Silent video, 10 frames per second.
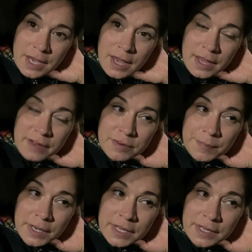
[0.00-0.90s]

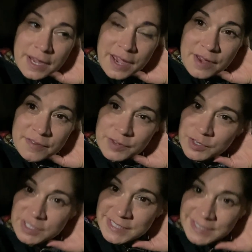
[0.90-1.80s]
Everybody have a
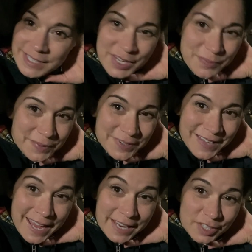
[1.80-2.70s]
good sleep,
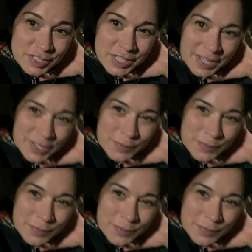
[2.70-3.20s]
and I'll check in